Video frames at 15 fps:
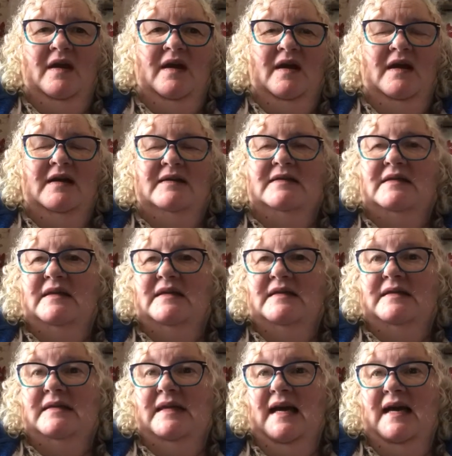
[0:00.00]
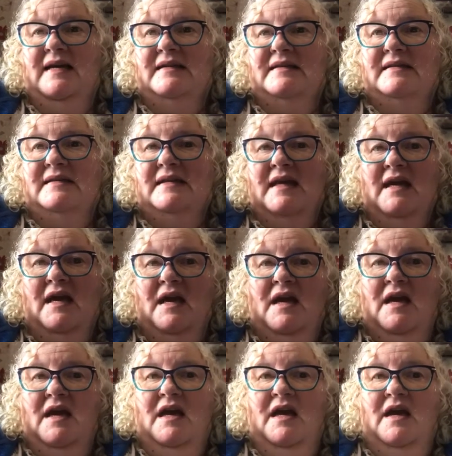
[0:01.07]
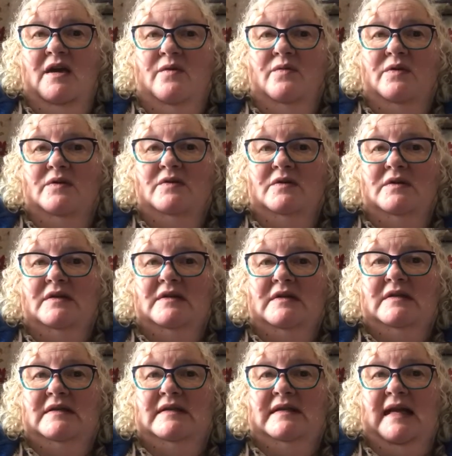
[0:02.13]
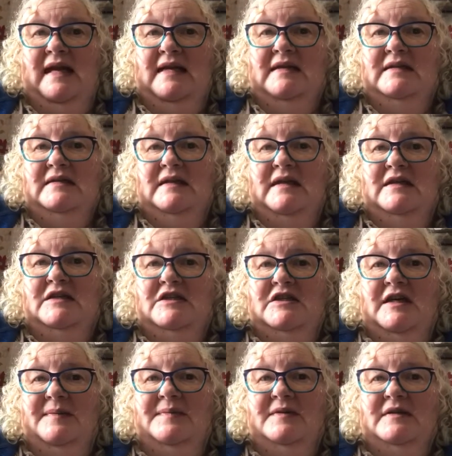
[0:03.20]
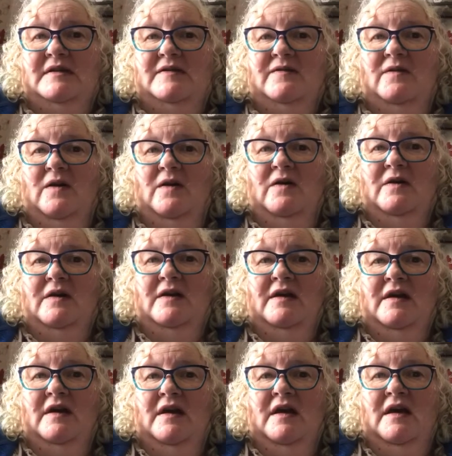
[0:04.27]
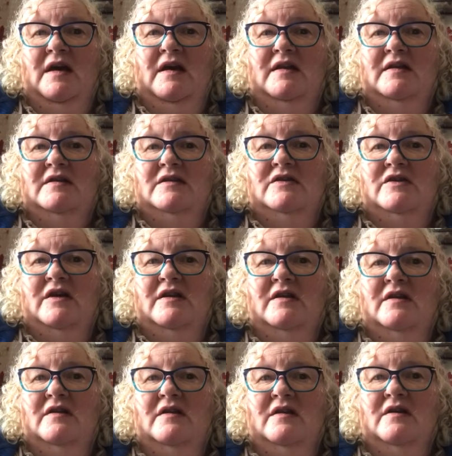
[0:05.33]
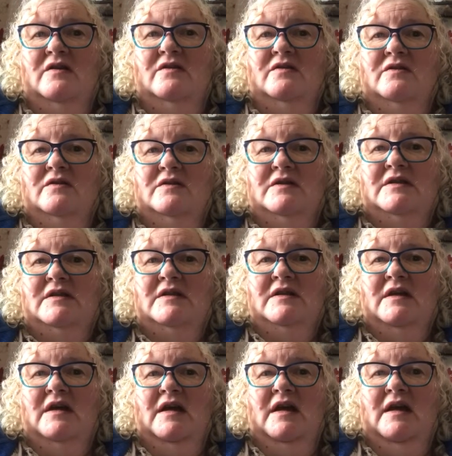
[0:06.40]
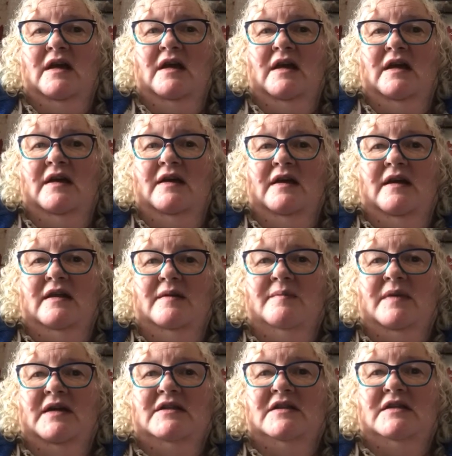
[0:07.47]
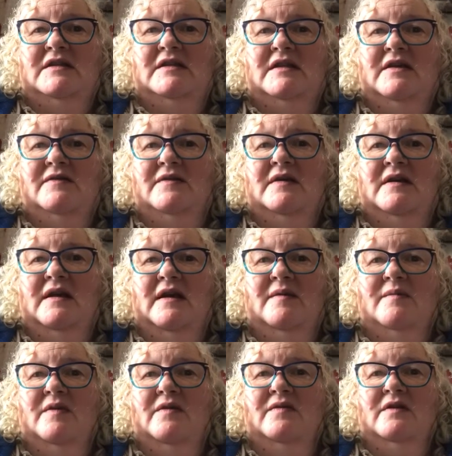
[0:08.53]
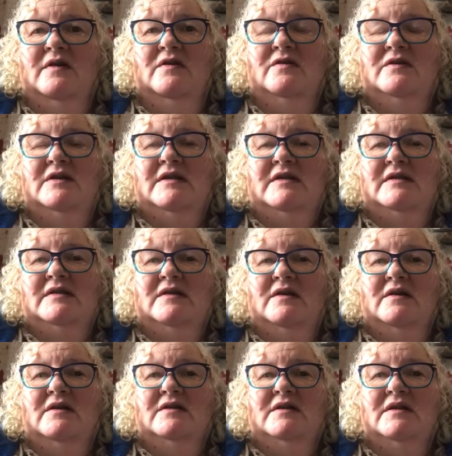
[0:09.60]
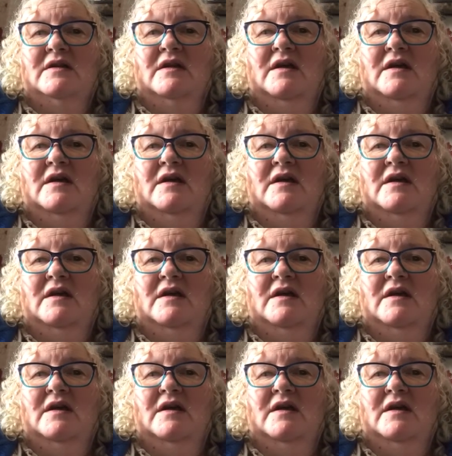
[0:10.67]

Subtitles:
And it says, "He will stand and shepherd his flock in the strength of the Lord, in the majesty of the name of the Lord his God,